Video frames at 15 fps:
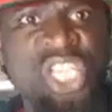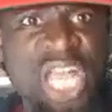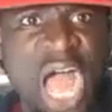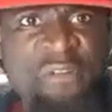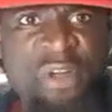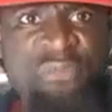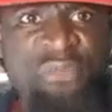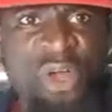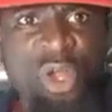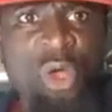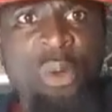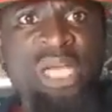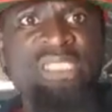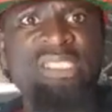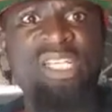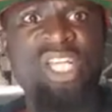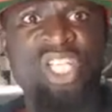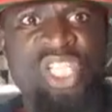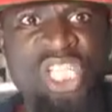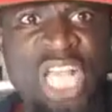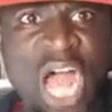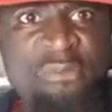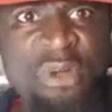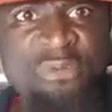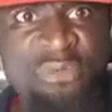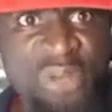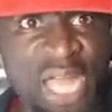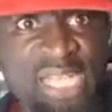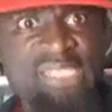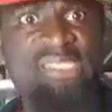She have a followers. She have
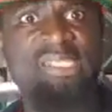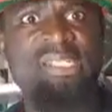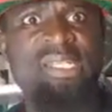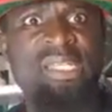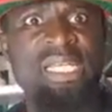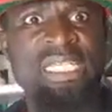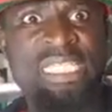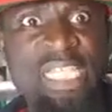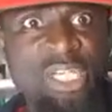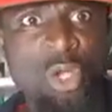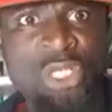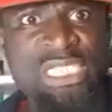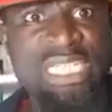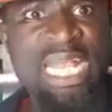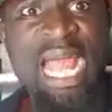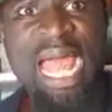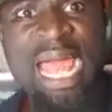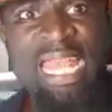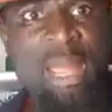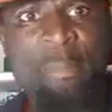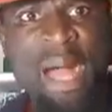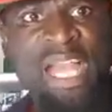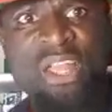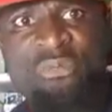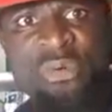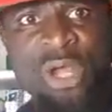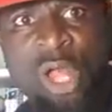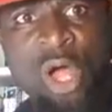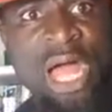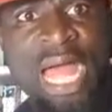a friends. Did you see
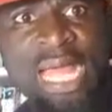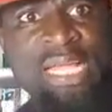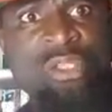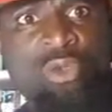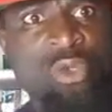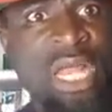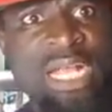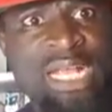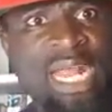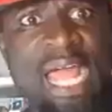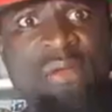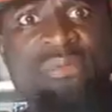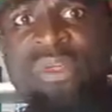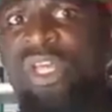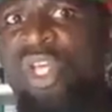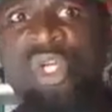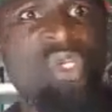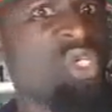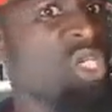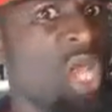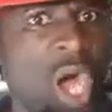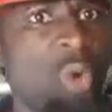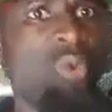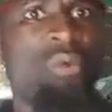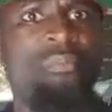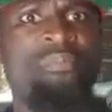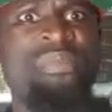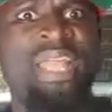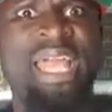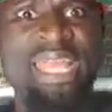anybody follow her into the grave?
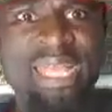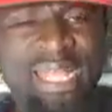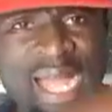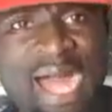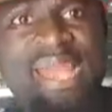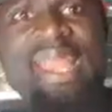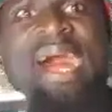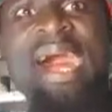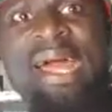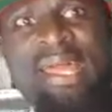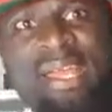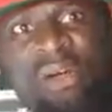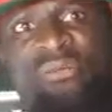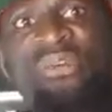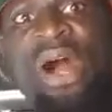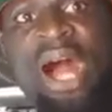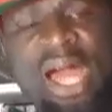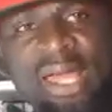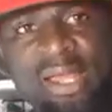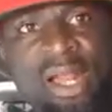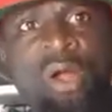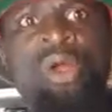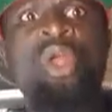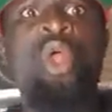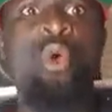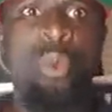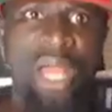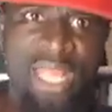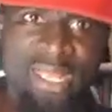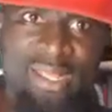No. In kala iron for iron,
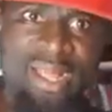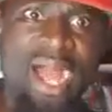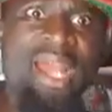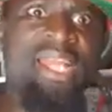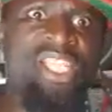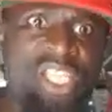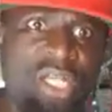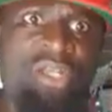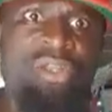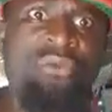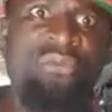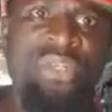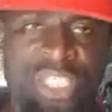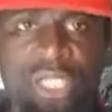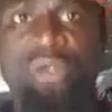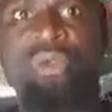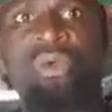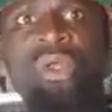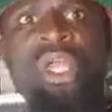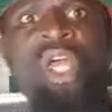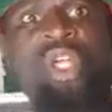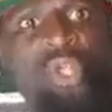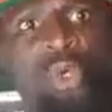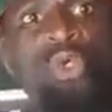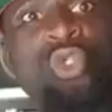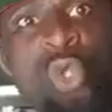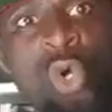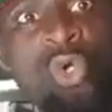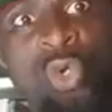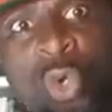wa in kala sharron for sharron.
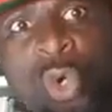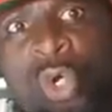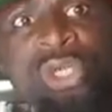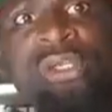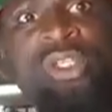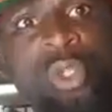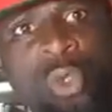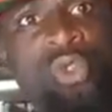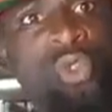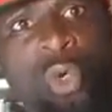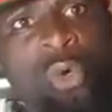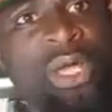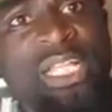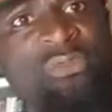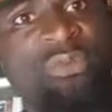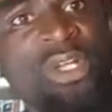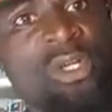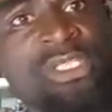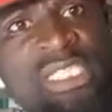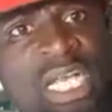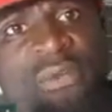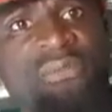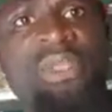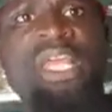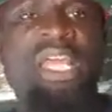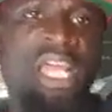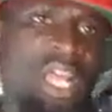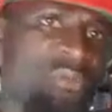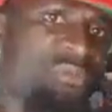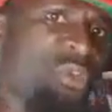You do good, you do it for yourself.
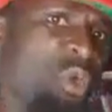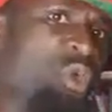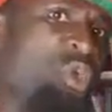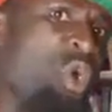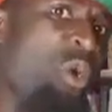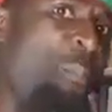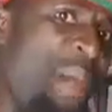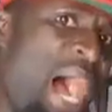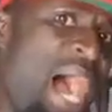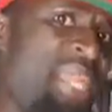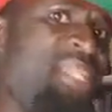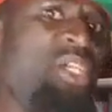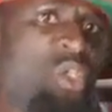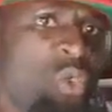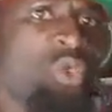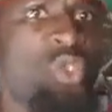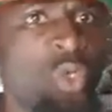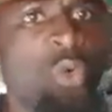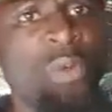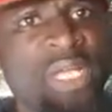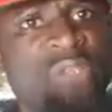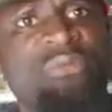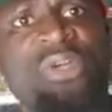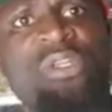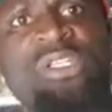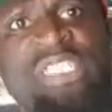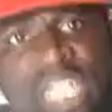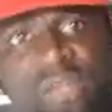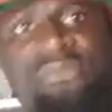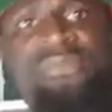If you do bad, you do it
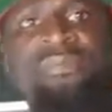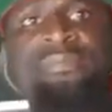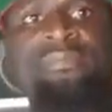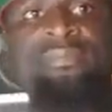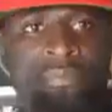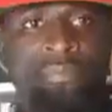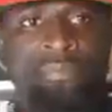for yourself.